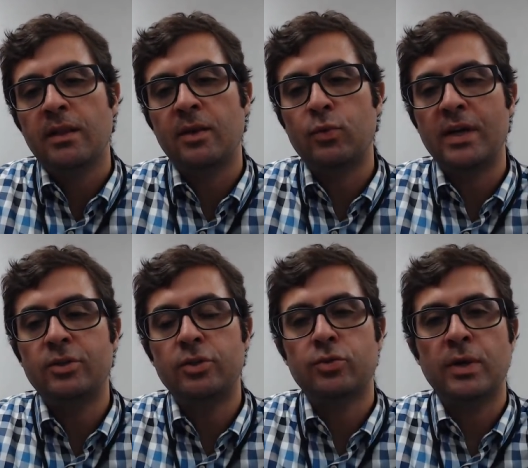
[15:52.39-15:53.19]
that
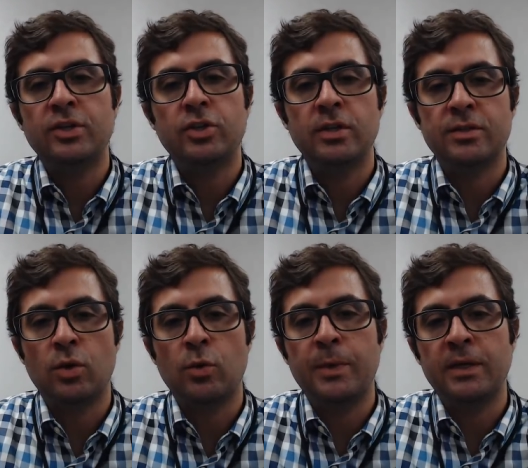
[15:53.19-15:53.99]
registration is
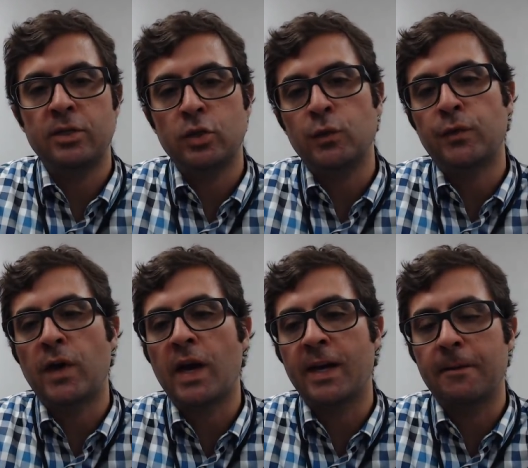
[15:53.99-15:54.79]
open until
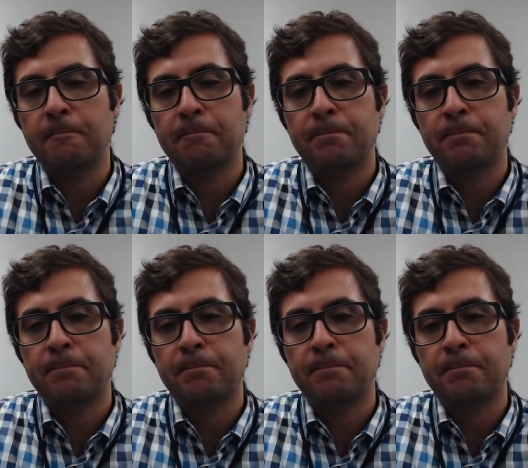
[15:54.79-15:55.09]
Friday,